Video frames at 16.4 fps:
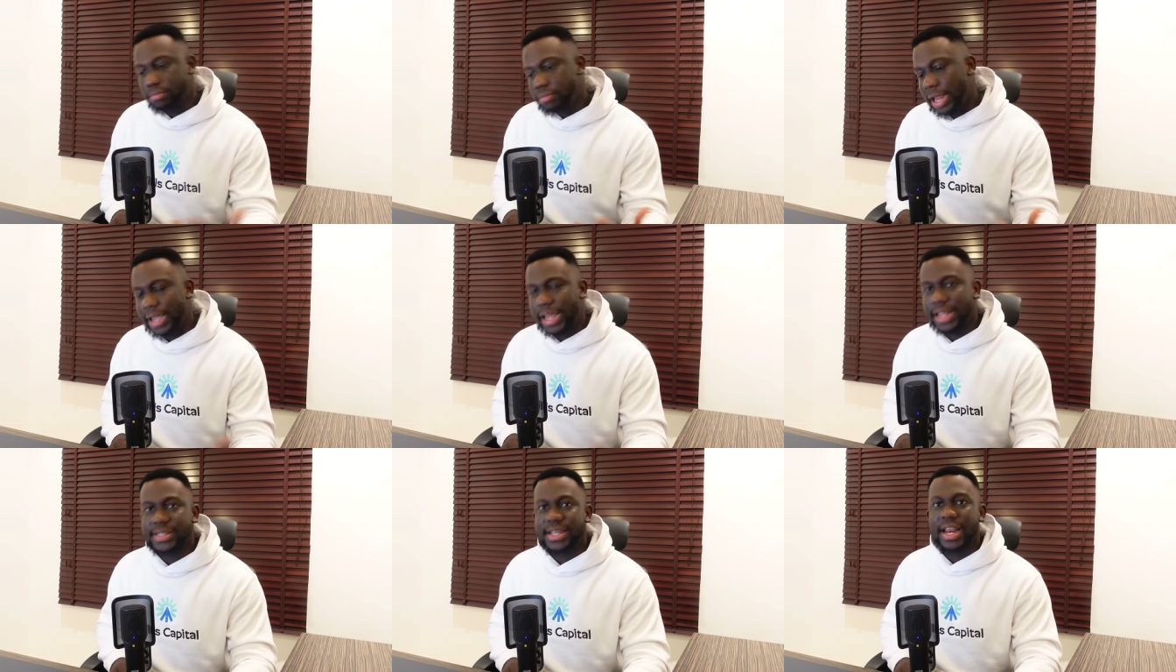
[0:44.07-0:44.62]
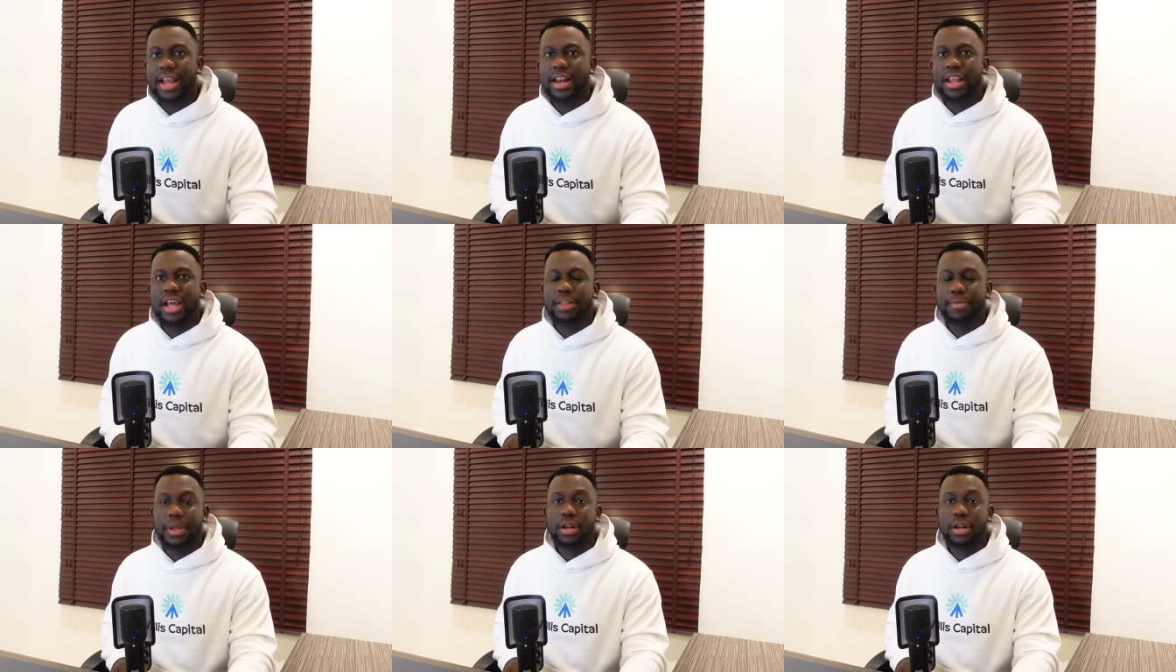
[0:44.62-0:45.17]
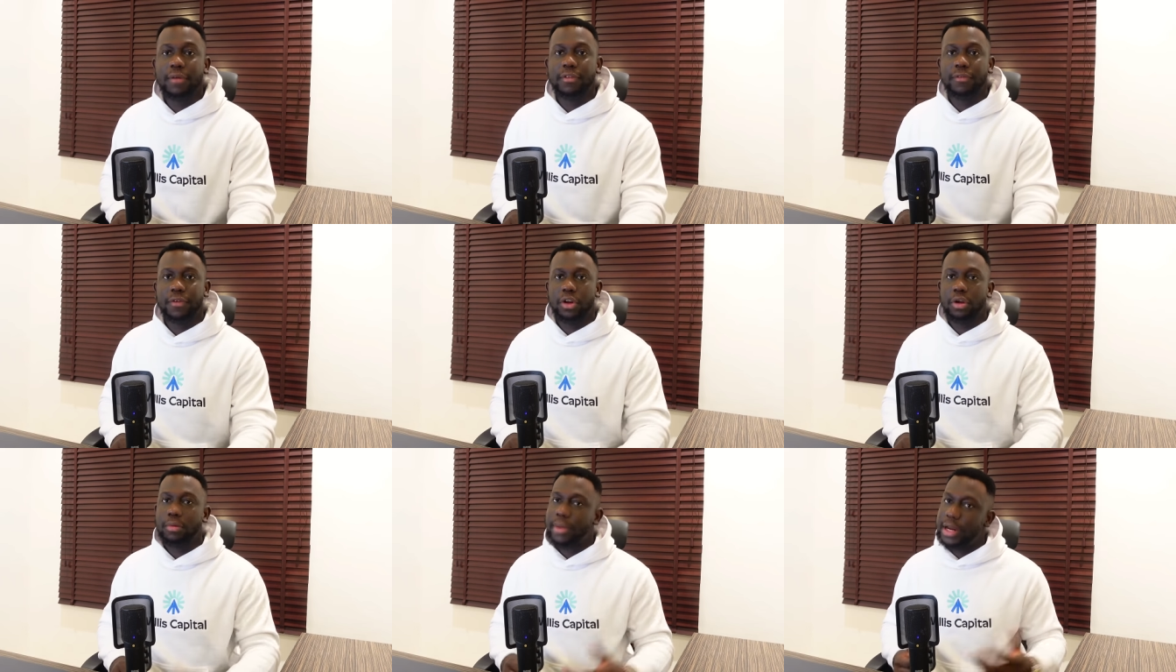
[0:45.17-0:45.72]
Like I said earlier at the beginning of the
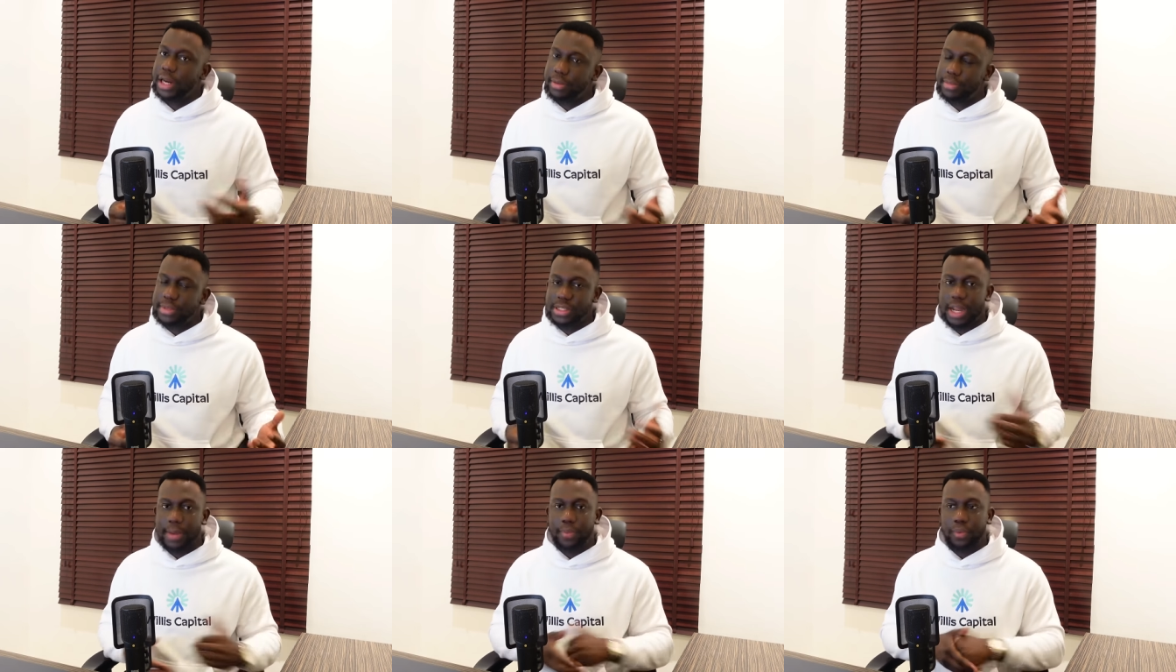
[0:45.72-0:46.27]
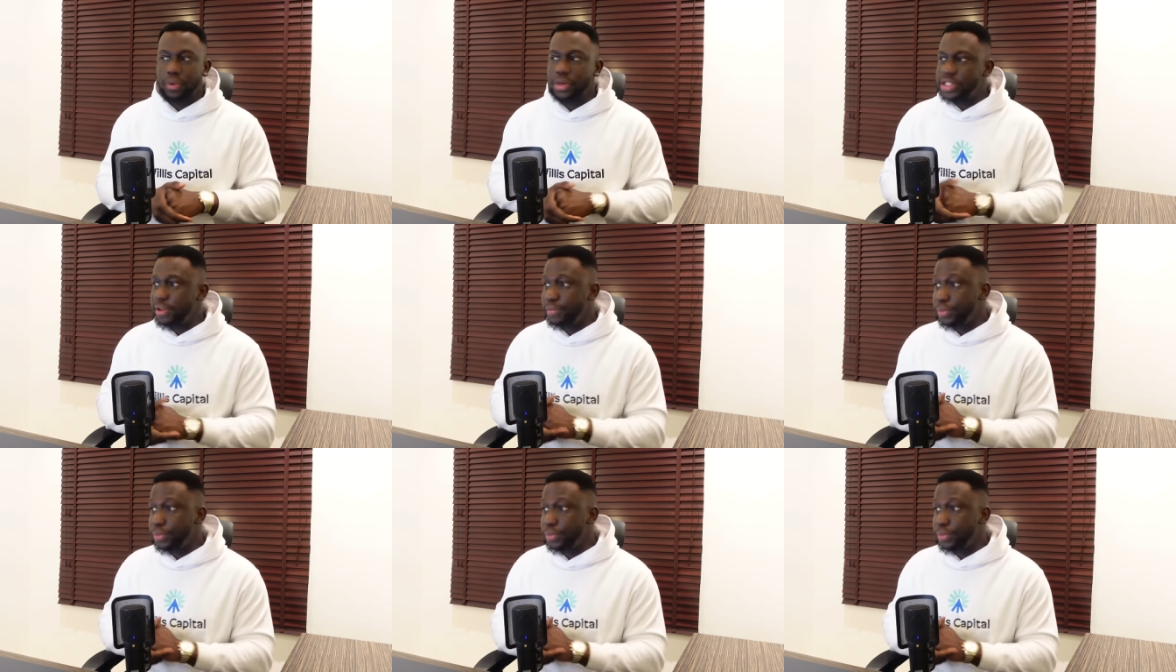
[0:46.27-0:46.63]
video, my name is Tapolis.